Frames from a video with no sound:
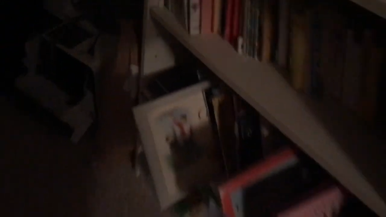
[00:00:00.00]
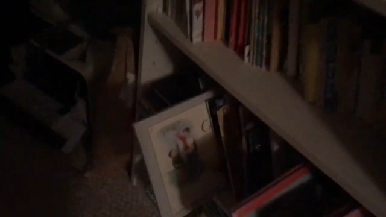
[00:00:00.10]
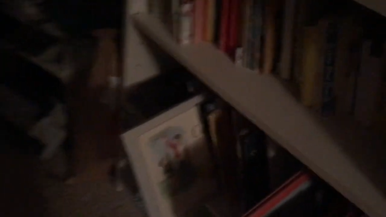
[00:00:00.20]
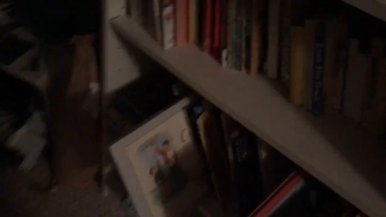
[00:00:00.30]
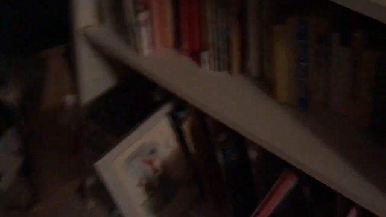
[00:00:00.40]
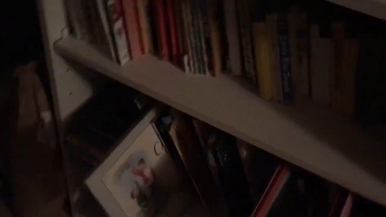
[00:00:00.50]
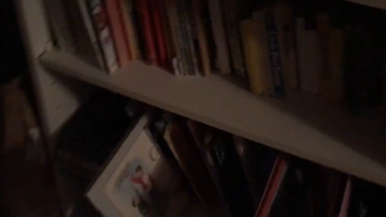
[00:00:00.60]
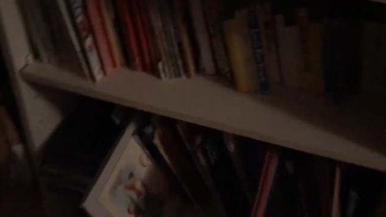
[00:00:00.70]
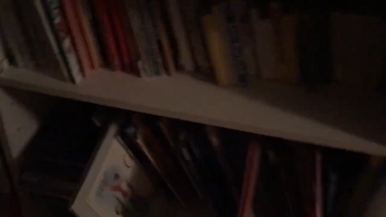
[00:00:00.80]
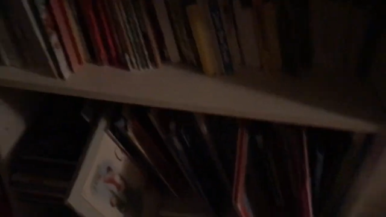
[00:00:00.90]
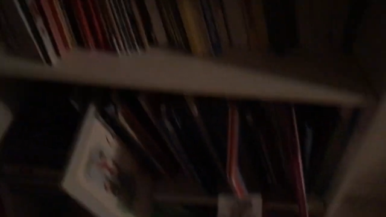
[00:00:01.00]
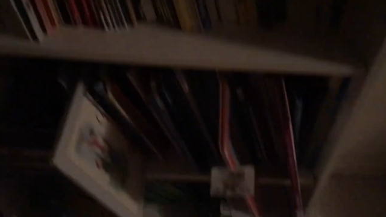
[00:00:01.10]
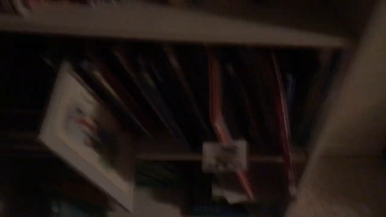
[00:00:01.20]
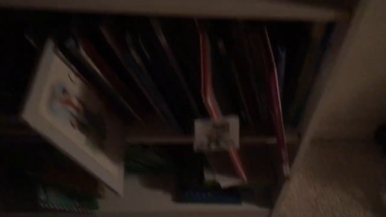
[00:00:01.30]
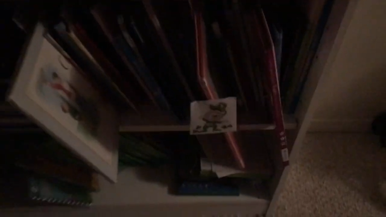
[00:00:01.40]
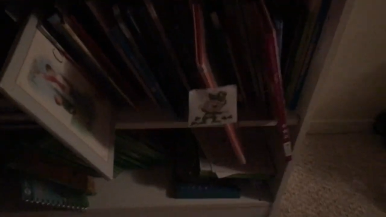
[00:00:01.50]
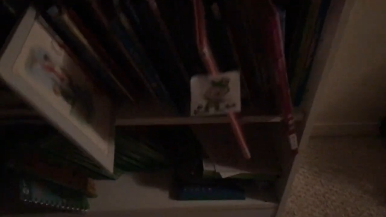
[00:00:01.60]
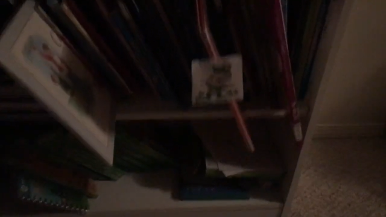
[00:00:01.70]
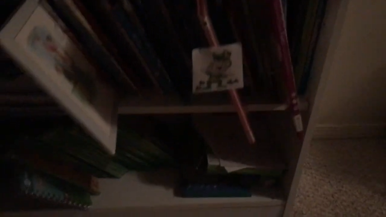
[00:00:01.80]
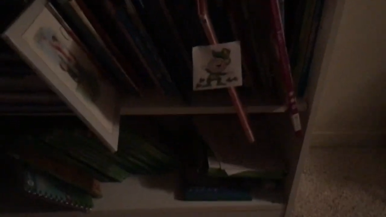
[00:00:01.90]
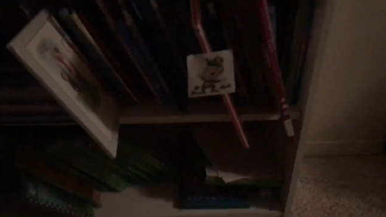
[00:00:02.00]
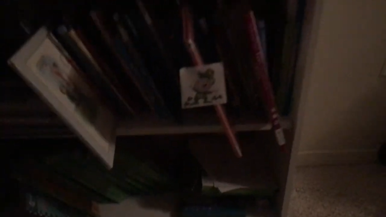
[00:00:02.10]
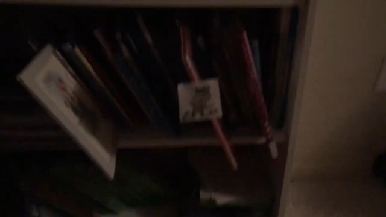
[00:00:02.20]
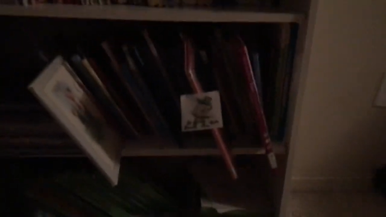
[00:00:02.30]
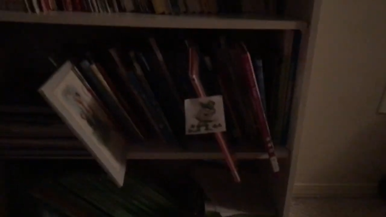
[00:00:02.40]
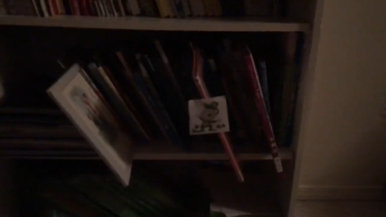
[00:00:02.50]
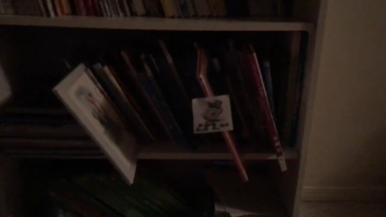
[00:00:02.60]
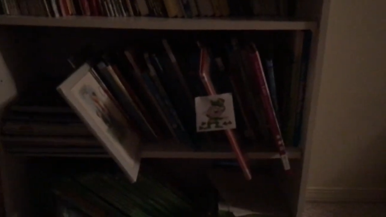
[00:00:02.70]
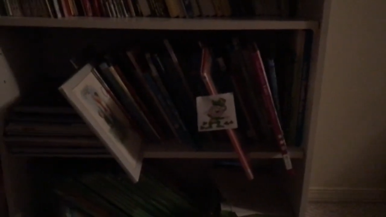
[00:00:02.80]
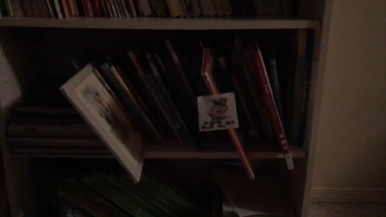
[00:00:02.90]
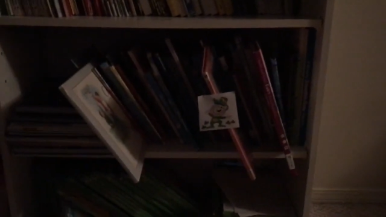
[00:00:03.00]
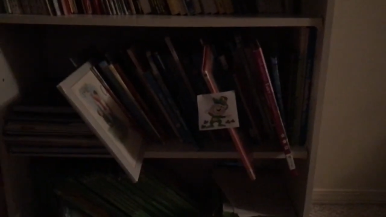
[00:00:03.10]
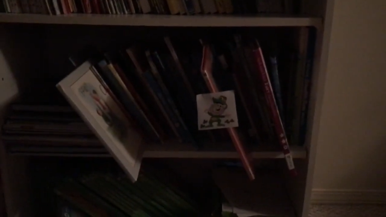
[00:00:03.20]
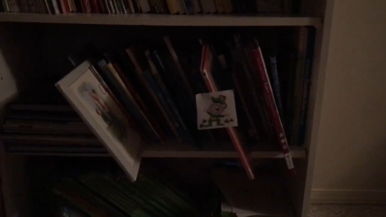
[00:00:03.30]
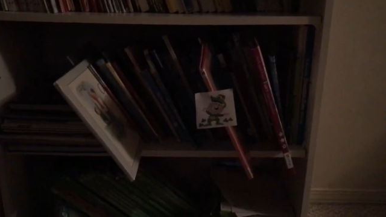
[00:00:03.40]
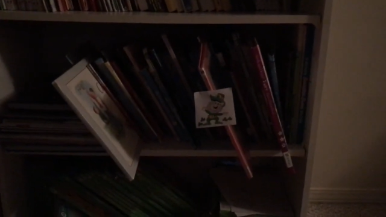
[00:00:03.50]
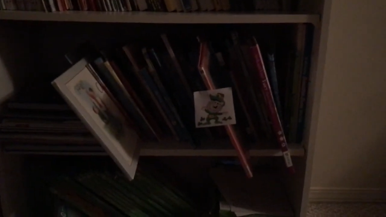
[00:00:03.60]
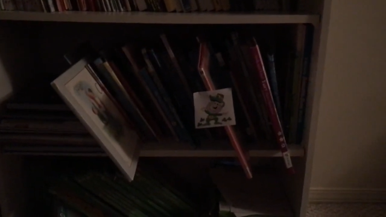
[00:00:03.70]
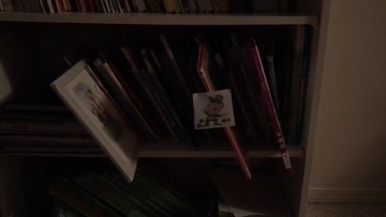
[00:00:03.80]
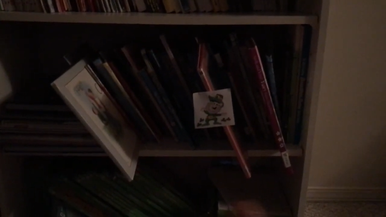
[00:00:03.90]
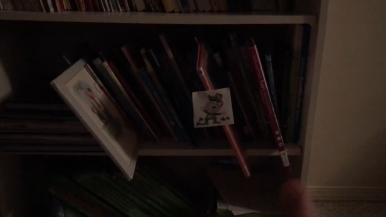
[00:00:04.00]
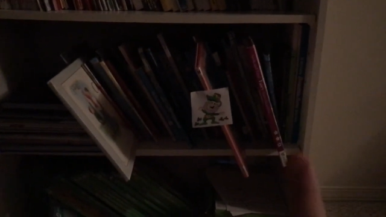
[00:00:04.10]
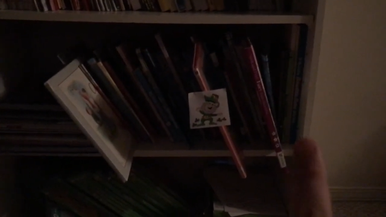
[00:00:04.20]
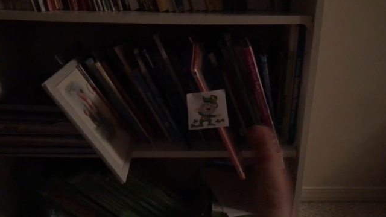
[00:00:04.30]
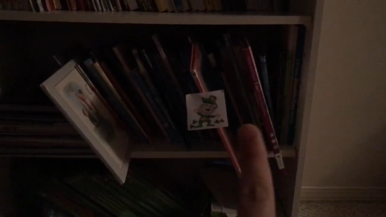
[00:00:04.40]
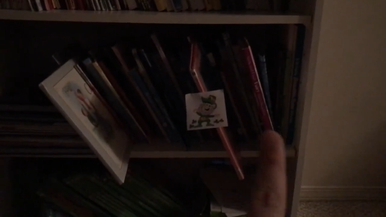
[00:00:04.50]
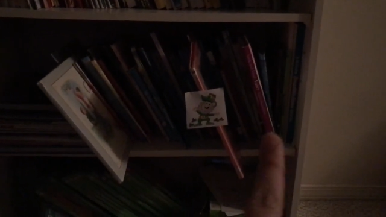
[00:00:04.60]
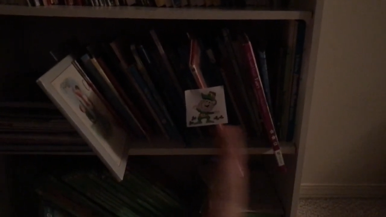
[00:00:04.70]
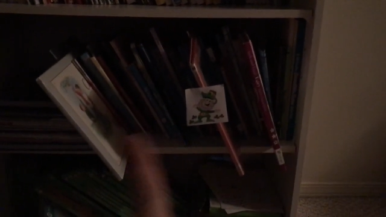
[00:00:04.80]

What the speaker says: Nobody's mouth can be seen.